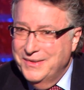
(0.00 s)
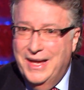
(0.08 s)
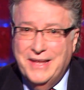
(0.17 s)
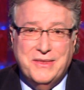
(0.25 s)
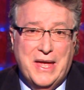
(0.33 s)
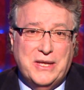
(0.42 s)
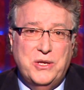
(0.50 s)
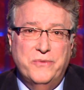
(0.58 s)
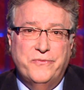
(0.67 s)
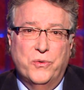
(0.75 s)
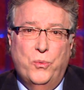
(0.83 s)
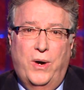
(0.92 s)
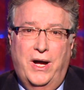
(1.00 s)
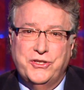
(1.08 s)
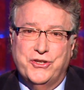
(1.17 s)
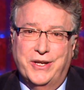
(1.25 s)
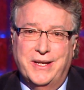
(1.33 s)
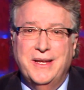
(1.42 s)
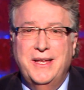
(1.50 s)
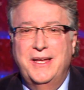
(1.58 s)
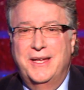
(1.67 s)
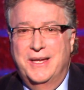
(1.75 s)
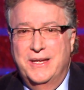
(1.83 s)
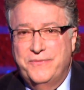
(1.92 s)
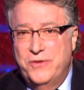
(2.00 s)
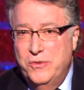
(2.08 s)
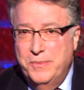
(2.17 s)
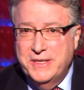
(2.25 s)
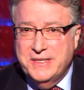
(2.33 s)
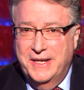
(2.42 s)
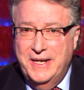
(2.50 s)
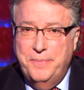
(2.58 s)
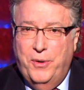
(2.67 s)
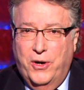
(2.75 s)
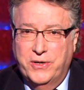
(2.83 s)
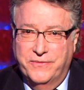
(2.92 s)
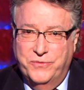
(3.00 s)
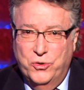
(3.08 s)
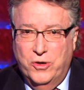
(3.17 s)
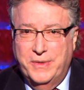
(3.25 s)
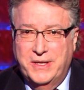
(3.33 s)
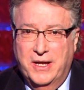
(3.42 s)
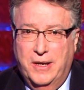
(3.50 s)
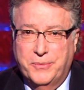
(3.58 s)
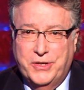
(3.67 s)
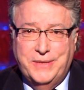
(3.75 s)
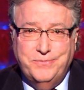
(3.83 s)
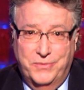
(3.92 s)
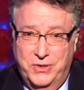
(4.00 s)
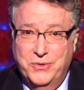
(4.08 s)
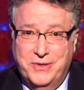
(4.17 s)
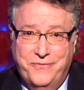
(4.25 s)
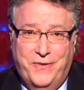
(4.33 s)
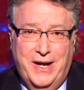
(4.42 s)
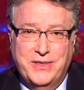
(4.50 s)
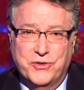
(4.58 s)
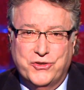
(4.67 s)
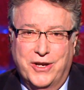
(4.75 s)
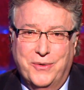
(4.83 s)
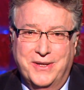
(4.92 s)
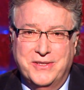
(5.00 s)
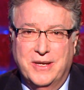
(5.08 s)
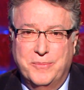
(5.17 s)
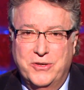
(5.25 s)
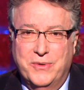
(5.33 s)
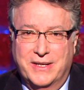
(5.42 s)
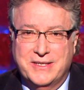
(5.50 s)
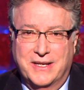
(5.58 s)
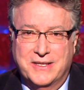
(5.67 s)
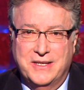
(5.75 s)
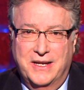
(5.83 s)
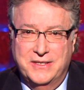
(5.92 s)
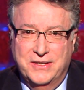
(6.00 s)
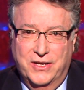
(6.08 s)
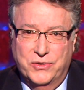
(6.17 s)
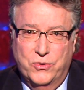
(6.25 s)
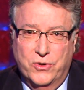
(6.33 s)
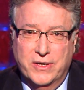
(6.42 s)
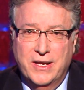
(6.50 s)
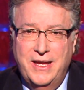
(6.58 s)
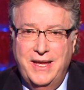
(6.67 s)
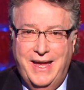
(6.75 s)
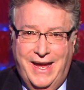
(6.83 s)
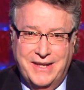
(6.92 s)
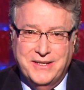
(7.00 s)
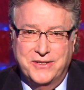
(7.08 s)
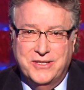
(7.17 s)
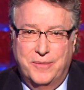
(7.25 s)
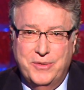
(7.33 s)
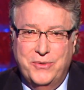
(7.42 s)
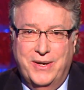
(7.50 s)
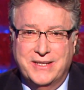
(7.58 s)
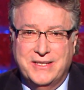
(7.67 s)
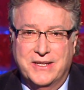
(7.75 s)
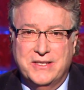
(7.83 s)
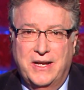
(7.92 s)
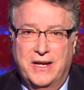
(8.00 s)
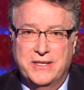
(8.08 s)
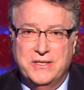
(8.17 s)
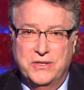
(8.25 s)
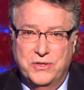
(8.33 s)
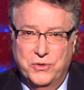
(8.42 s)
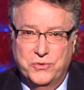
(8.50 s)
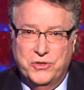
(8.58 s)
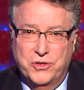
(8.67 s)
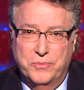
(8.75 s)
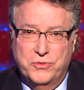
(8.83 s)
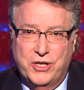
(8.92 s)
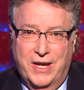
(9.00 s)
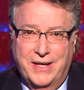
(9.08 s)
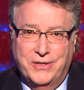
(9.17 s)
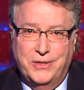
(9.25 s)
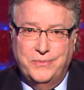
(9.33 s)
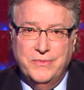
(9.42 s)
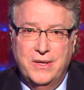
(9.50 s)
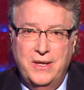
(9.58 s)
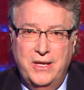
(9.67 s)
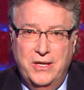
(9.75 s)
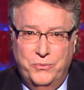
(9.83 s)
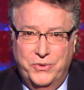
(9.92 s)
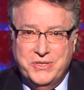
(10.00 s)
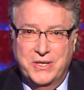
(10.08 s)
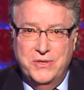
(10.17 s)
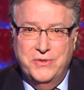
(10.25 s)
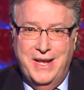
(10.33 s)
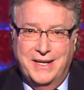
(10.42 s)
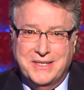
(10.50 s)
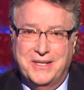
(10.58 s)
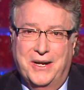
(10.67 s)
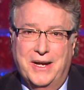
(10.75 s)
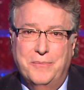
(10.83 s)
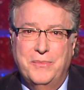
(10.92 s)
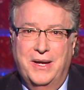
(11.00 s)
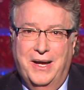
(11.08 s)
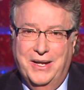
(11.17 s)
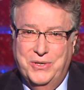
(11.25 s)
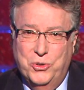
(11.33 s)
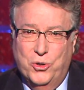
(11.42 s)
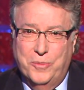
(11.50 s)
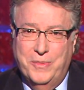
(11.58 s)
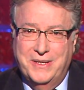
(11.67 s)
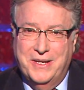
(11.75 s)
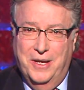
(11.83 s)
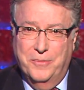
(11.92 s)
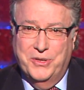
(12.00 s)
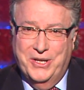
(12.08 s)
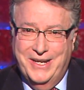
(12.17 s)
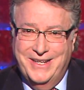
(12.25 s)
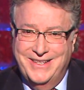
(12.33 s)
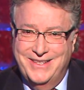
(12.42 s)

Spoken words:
And thank you for watching. If you missed any part of Norm & Company, you can find the show on WXXI.org and on WXXI's YouTube channel. We'll see you next time on Norm & Company.